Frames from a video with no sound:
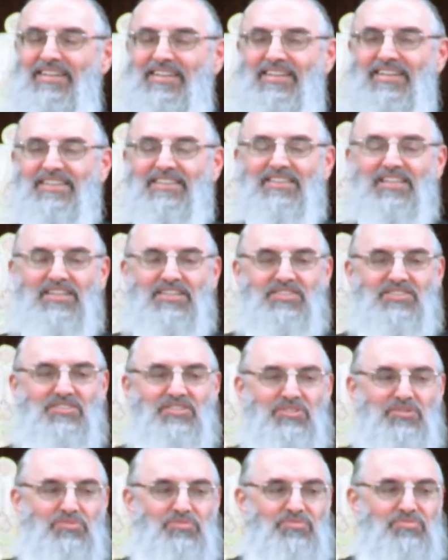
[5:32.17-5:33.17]
He takes
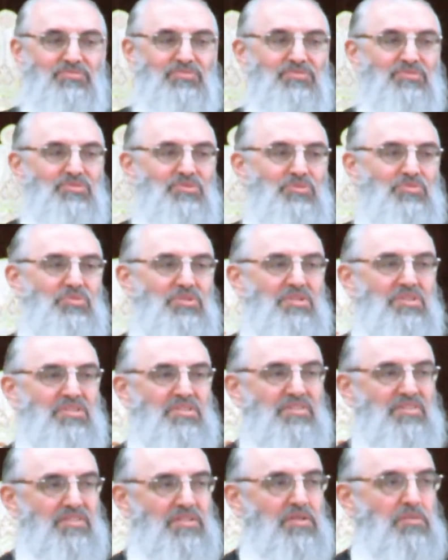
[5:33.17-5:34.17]
him to
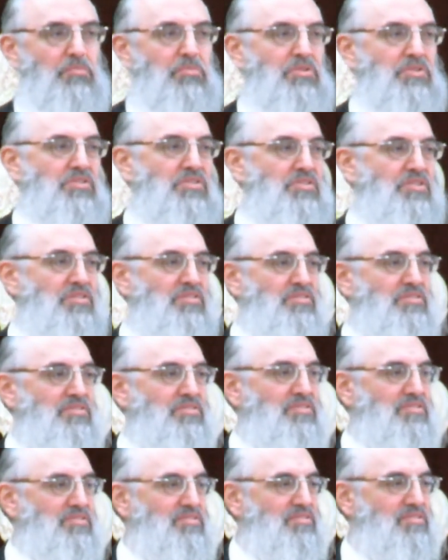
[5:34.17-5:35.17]
a sick person,
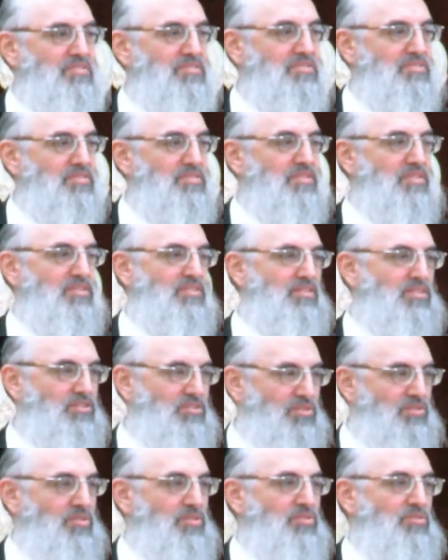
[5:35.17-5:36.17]
says,
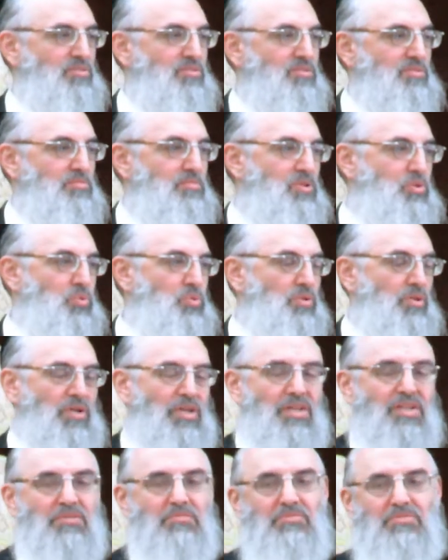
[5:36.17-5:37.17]
let's go to Bikur
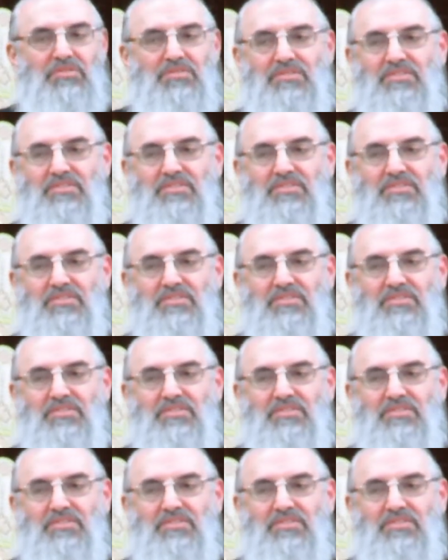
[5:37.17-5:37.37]
Halim,